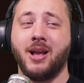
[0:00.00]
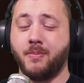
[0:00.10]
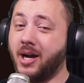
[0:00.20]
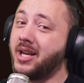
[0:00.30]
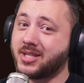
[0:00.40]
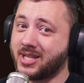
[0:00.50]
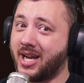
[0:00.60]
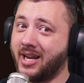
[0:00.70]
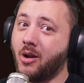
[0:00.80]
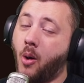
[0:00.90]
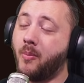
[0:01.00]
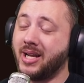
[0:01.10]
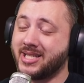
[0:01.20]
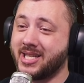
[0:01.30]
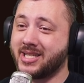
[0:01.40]
But a sight
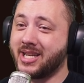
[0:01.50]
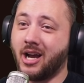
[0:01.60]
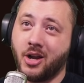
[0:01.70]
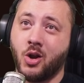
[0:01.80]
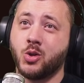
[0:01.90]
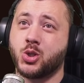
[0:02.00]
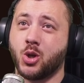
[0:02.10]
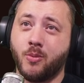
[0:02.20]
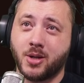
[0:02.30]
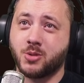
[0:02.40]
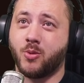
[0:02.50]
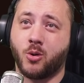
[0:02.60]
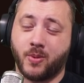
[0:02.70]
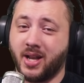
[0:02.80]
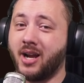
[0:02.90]
makes this gun so much more
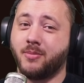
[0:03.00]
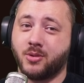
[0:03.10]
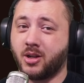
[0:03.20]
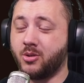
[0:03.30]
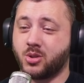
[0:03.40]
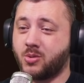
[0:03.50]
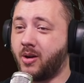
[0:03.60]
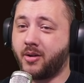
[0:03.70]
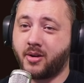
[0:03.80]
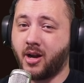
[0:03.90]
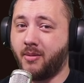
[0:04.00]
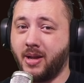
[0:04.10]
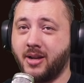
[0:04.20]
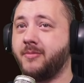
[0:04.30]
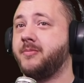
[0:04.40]
reliable close quarter combat.